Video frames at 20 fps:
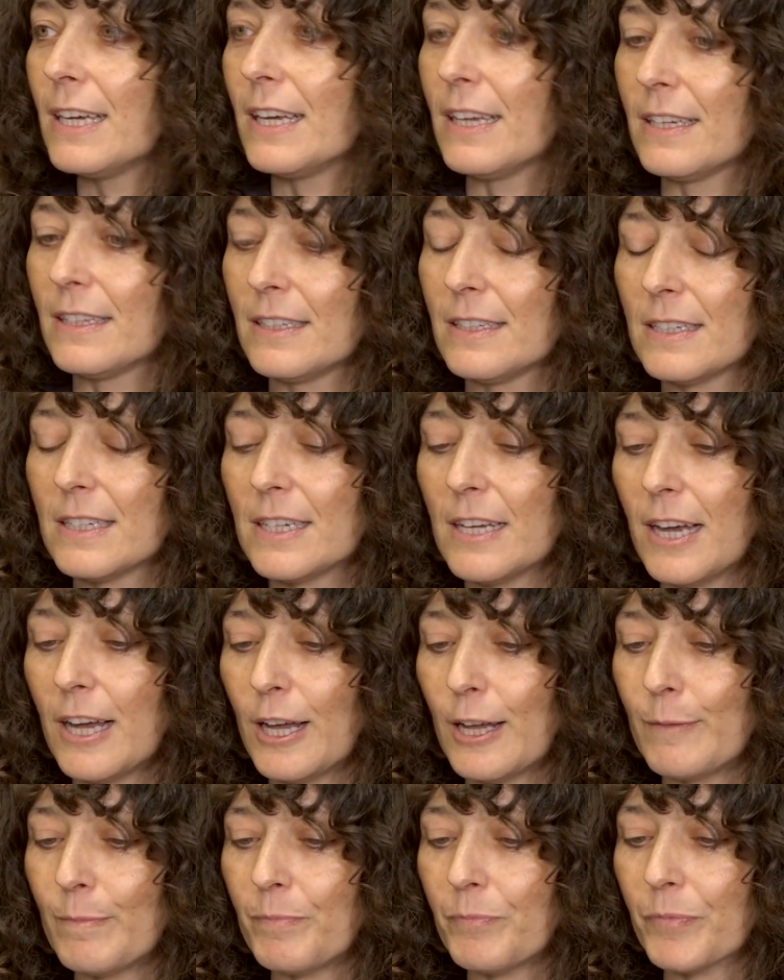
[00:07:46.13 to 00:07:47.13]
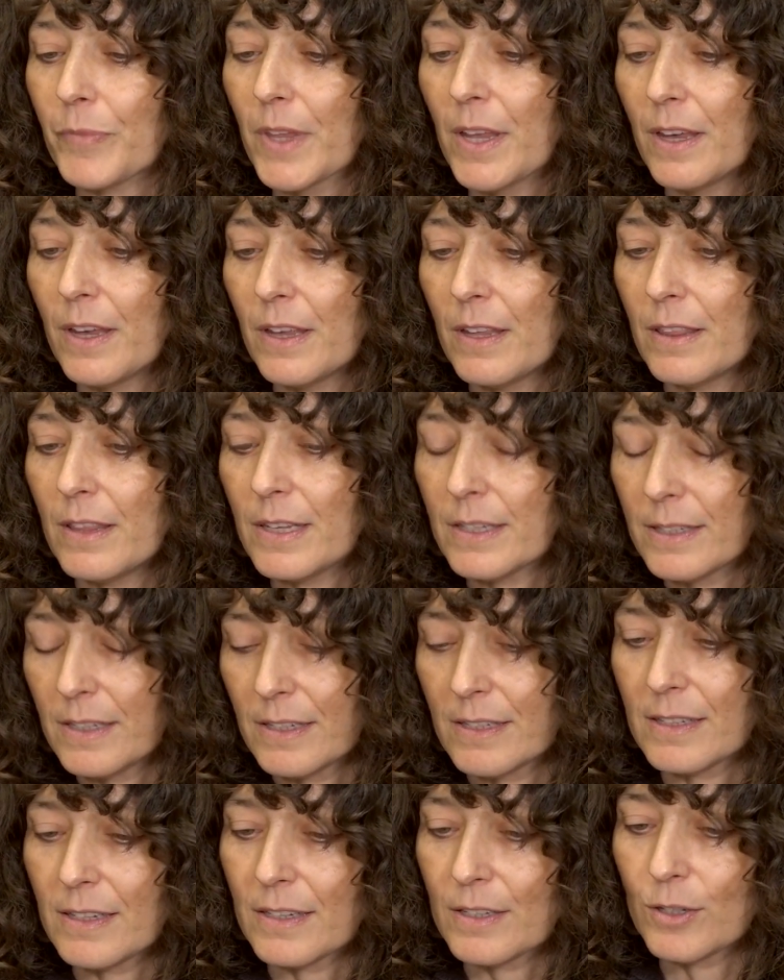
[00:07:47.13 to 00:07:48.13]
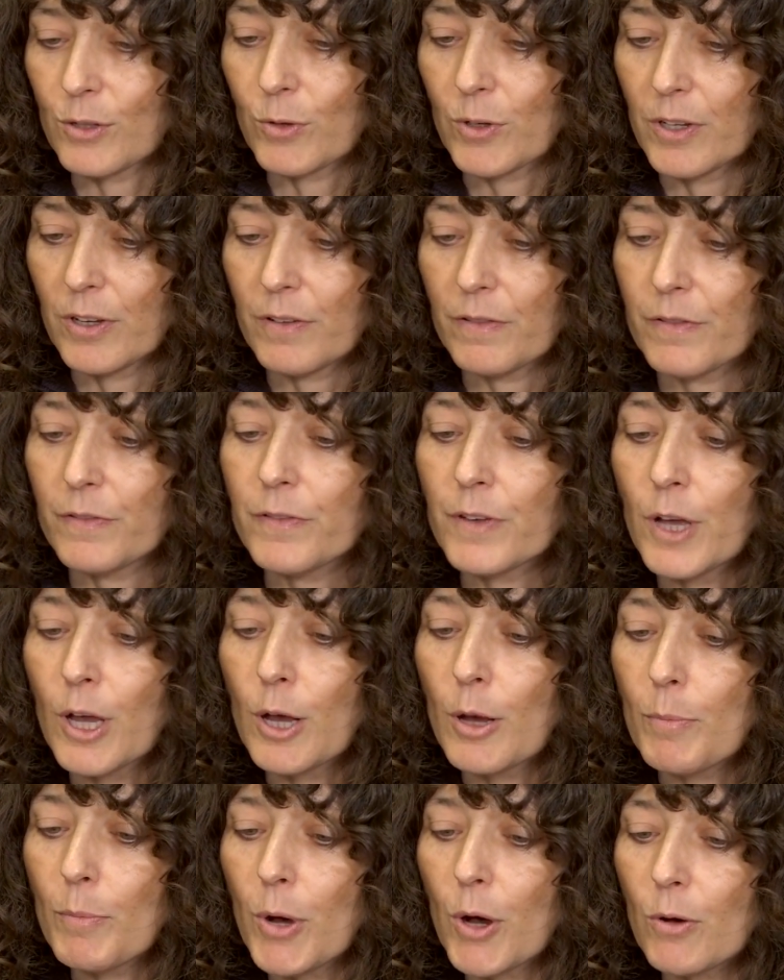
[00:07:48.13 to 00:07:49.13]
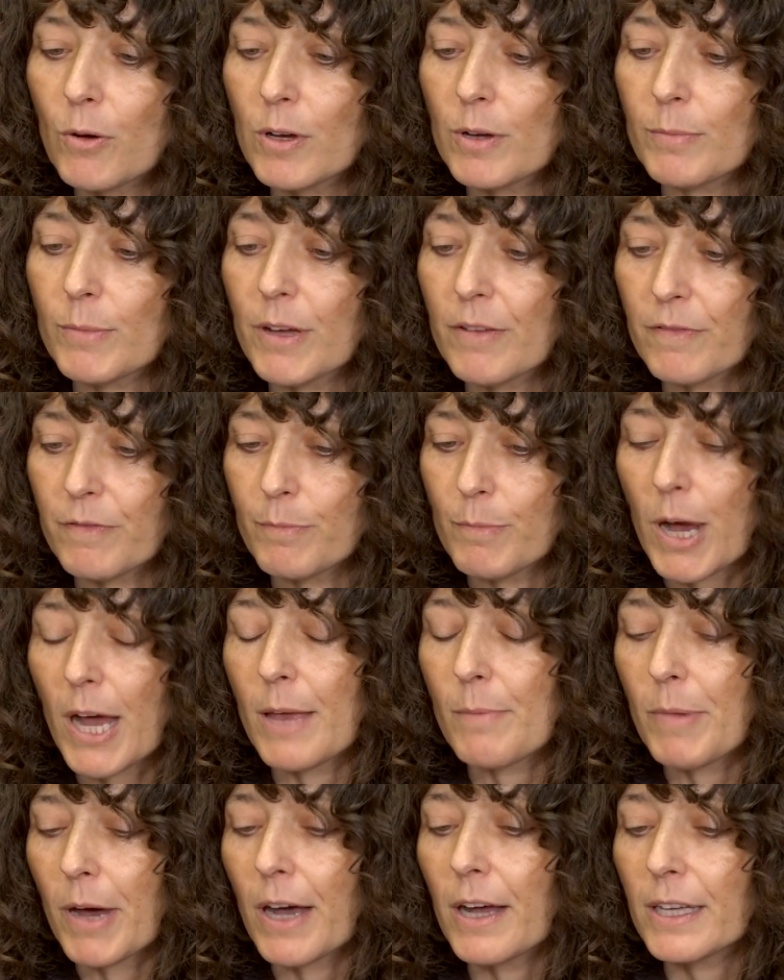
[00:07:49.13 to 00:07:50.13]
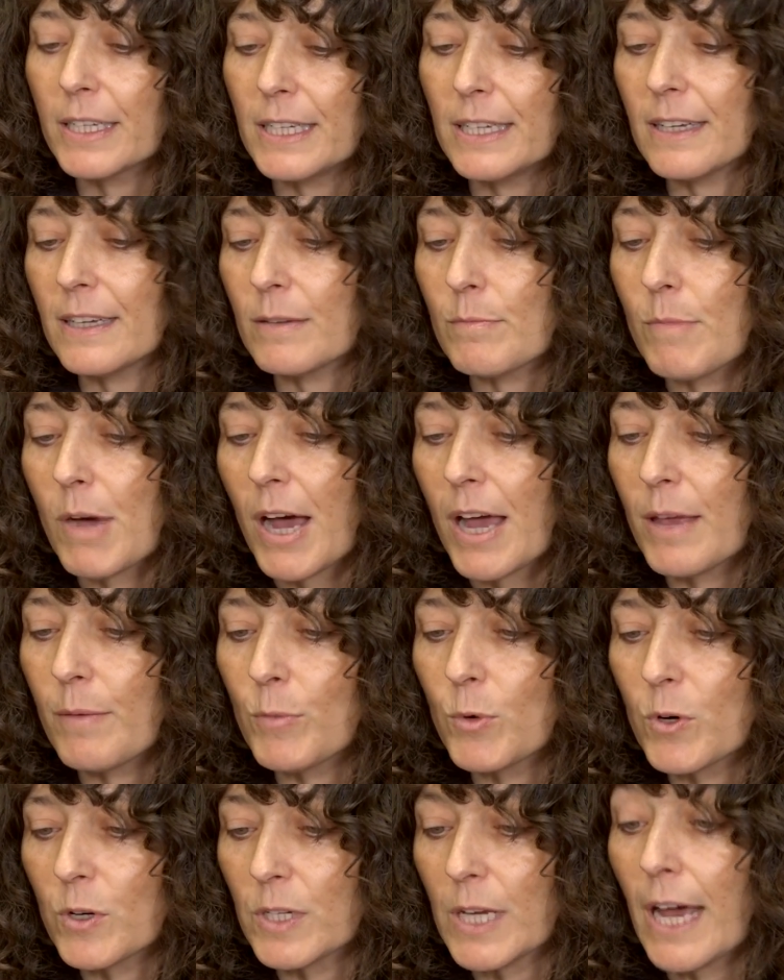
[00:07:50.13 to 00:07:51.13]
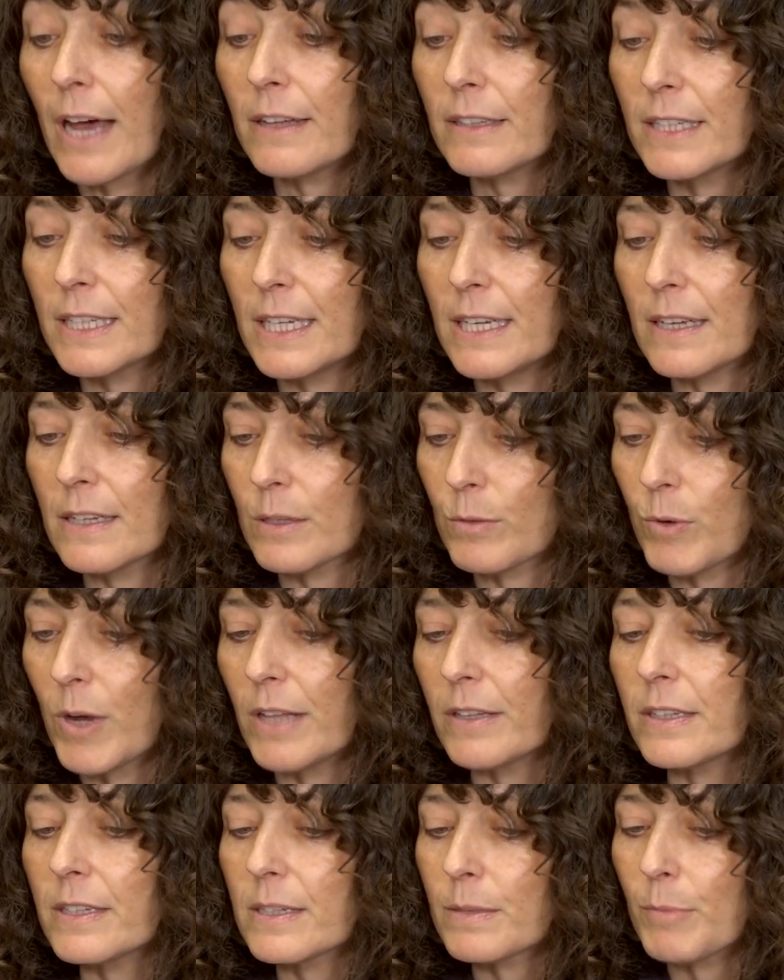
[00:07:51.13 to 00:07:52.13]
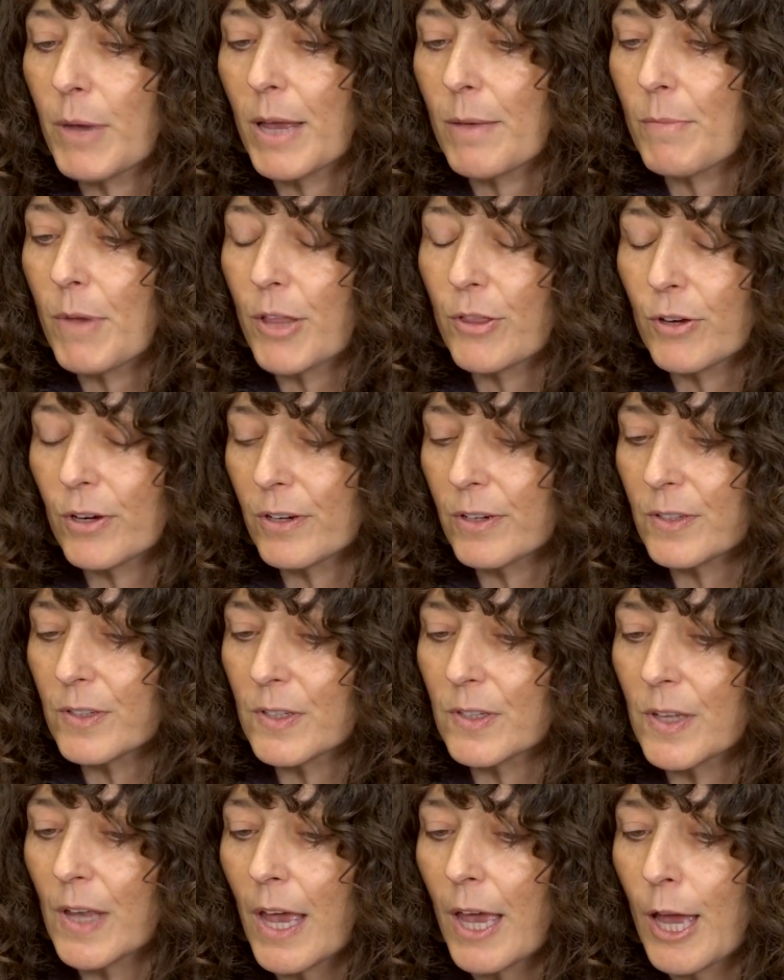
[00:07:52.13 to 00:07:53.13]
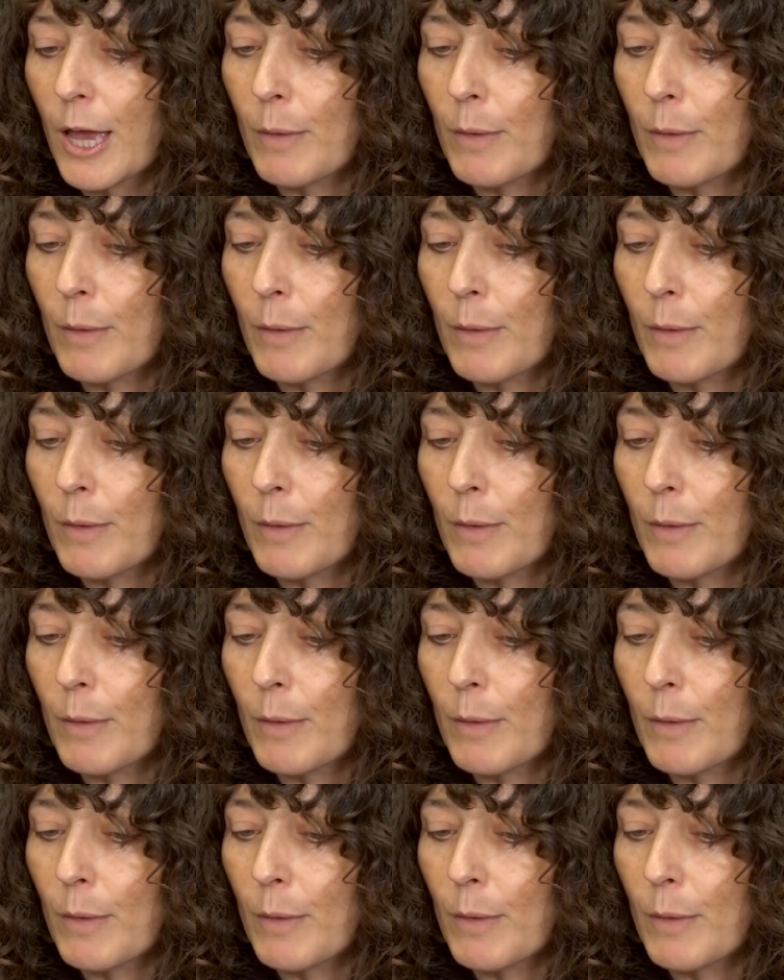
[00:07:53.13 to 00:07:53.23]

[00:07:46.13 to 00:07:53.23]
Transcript: And this is a sort of poem of my body and my mortality as well as my mother's,